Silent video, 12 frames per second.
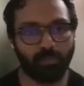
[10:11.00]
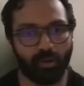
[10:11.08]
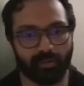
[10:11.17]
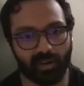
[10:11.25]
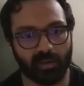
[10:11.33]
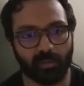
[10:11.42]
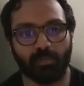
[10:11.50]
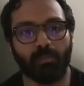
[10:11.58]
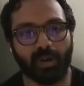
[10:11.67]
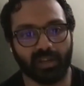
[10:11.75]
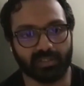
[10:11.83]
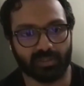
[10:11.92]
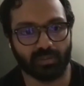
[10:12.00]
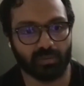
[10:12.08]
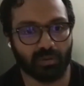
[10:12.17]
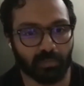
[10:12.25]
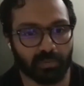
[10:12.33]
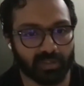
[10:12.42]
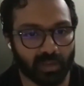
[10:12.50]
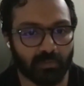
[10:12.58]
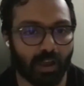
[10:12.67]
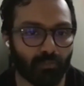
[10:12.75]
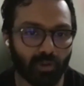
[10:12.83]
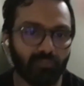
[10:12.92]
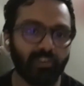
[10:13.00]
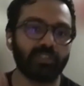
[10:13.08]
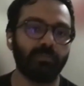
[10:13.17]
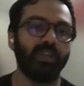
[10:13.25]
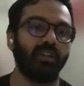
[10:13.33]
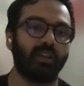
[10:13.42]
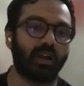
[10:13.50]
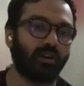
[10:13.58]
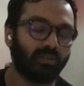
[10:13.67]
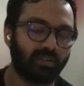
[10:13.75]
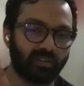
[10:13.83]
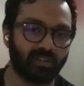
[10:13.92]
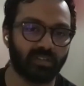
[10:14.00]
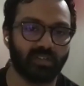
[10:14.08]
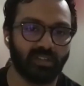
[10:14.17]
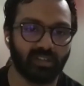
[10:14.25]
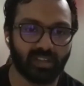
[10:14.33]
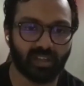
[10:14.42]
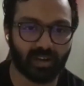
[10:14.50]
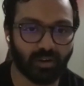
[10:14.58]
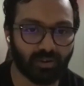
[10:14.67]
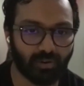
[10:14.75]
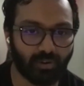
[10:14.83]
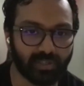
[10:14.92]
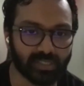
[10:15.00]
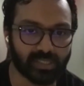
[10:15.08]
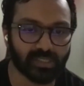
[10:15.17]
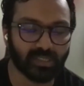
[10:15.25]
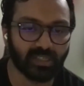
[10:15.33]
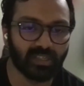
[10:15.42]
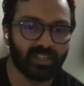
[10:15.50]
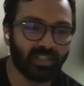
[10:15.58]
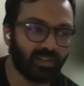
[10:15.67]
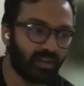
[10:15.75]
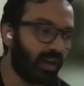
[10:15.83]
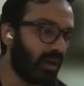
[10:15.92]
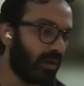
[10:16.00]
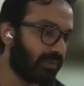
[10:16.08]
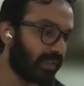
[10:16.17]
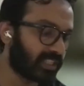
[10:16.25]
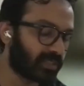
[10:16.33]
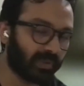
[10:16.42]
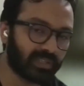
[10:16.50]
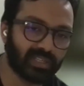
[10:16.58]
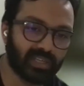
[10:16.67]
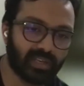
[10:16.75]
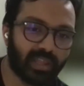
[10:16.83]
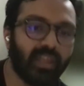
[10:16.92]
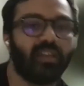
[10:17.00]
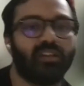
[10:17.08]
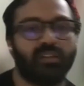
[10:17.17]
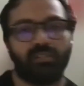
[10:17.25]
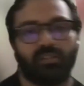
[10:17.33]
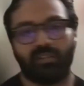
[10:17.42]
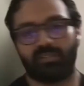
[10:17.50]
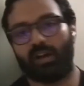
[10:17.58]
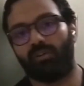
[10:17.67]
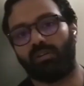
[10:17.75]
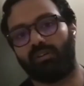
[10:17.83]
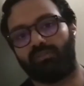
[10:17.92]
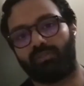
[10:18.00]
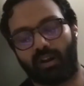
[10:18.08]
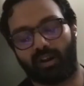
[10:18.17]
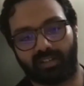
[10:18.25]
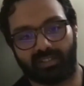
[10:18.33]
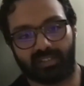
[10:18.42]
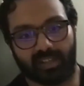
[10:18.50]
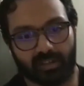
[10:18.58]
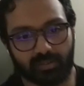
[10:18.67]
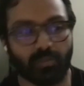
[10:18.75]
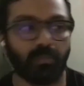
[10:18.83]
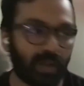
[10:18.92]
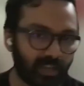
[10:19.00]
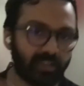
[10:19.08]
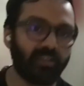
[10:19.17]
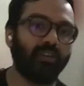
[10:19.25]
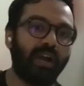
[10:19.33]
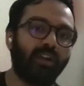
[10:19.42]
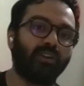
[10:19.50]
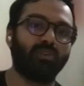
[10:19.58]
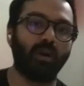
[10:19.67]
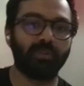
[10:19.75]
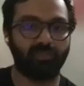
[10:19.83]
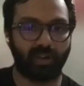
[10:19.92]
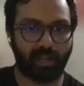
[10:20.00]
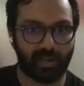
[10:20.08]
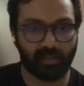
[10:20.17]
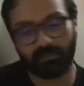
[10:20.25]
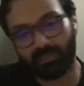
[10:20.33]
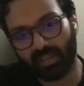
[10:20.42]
boy, right? Mumbai. So I mean, I've always been around noise. Like especially like the sound of trucks, and so I grew up in Vadala,